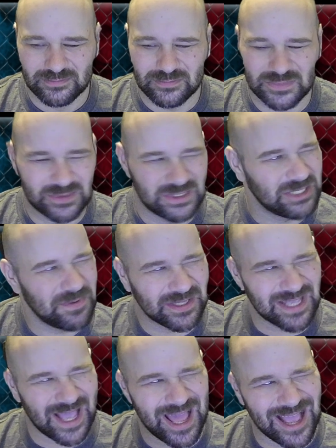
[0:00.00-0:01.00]
Just because
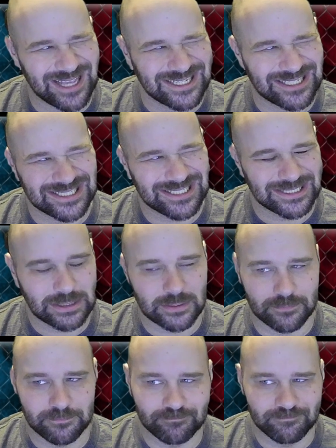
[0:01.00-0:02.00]
it
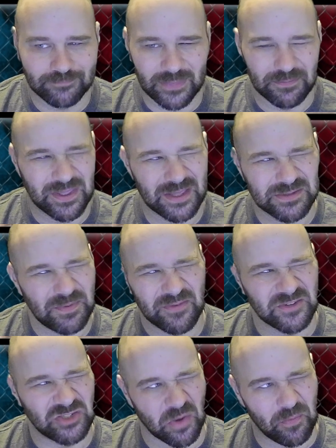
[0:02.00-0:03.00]
becomes a bit of a
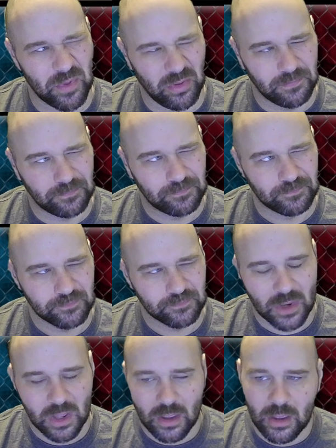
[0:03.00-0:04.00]
jumble.
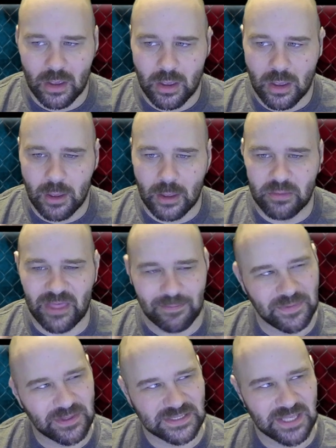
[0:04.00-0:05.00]
That
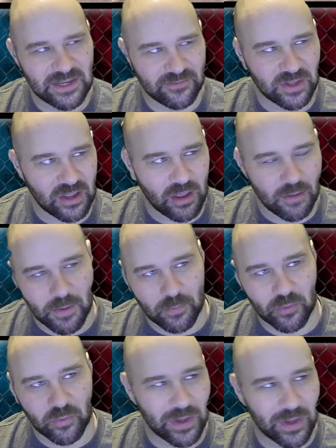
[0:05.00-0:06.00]
being said, if we could come up
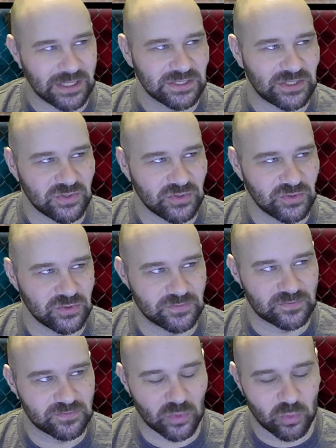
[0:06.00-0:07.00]
with ways to
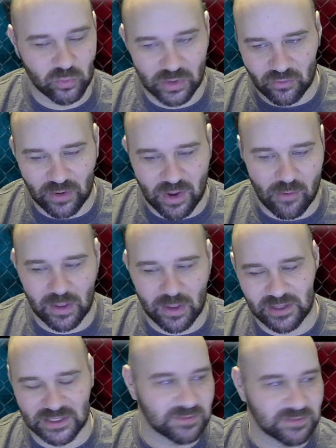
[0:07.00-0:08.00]
recreate weight
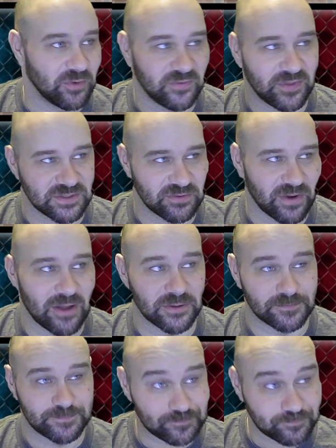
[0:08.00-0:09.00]
classes, move things around,
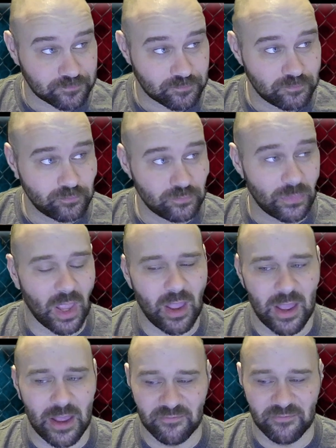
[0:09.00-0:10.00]

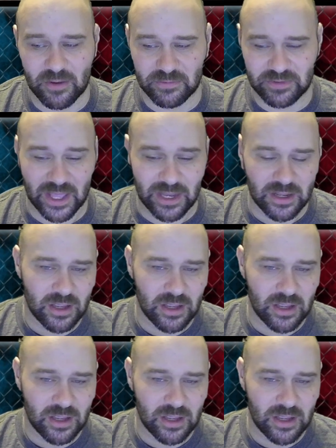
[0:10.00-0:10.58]
I am fine with that.